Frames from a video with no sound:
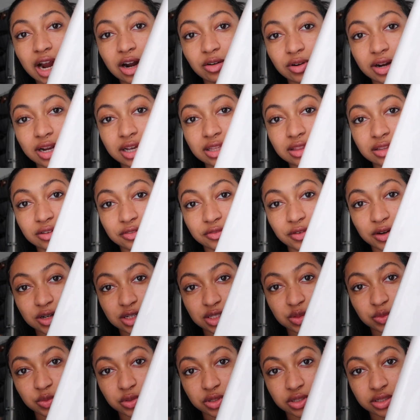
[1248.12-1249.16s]
I read the
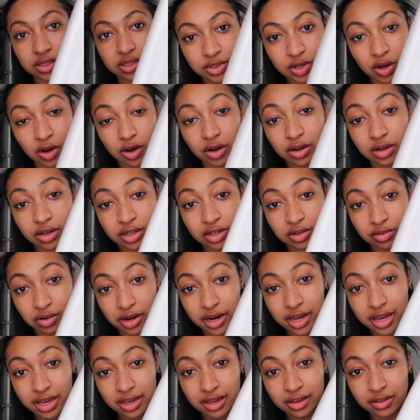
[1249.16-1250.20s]
first book called
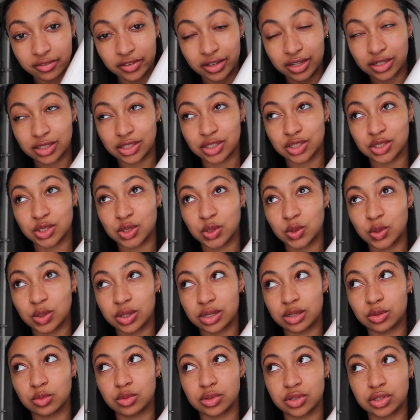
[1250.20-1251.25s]
Crave, and the
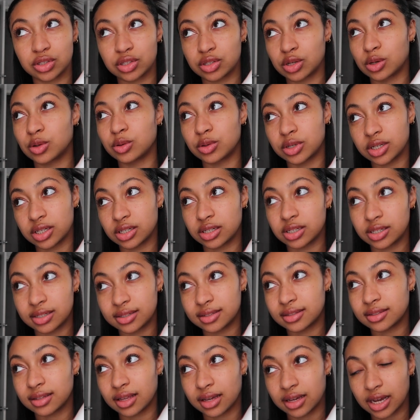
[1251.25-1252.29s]
story was so
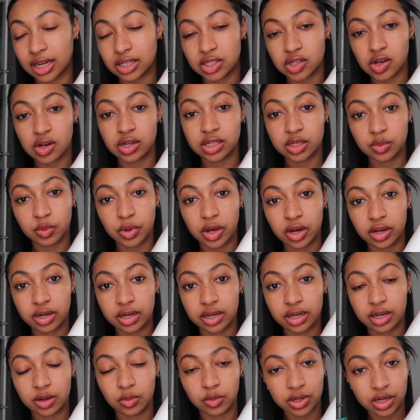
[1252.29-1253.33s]
good. Like, I talked about
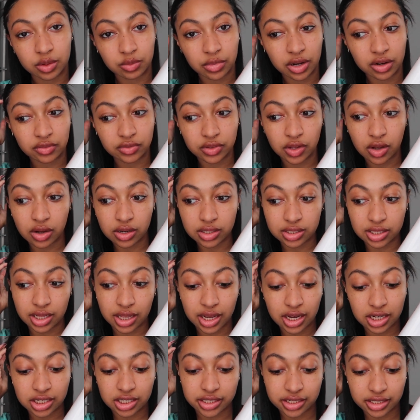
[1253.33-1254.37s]
it in one of my vlogs
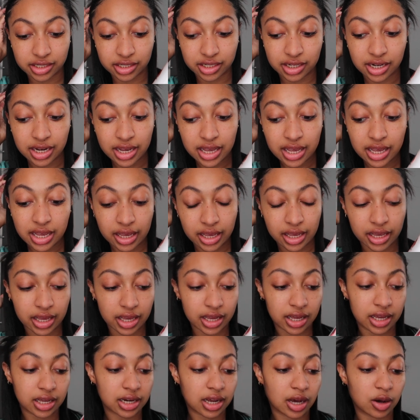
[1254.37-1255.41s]
last year,
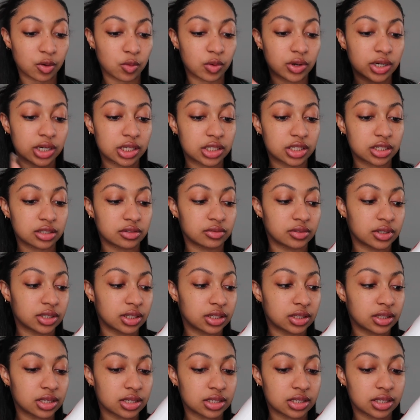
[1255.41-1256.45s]
and I wanted to
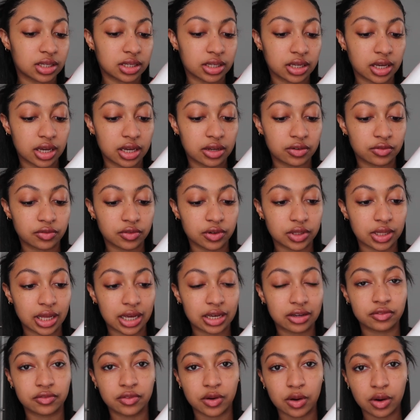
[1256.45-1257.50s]
read this again for,
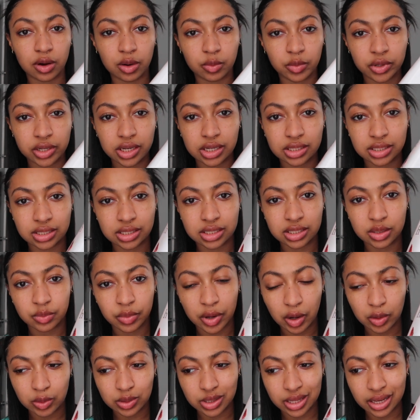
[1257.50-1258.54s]
like, fall because it's
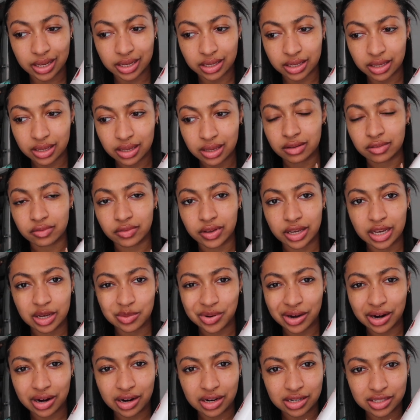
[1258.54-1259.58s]
about, like,
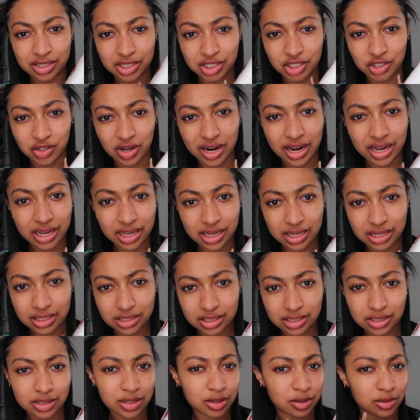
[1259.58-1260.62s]
vampires and
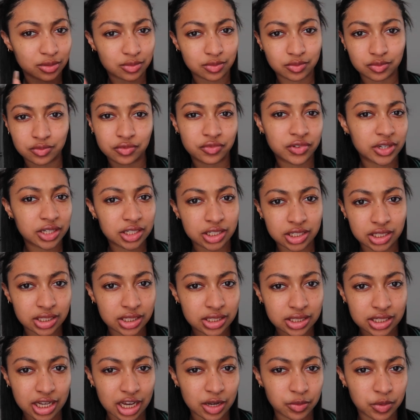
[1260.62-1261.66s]
dragons, you know,
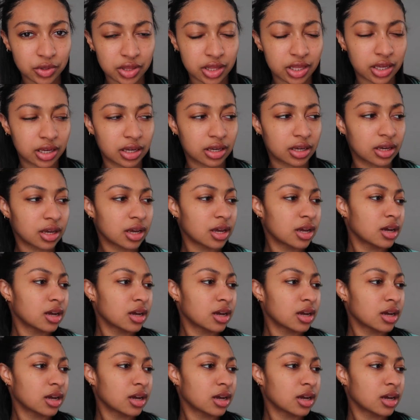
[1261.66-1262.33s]
fiction-y type of thing.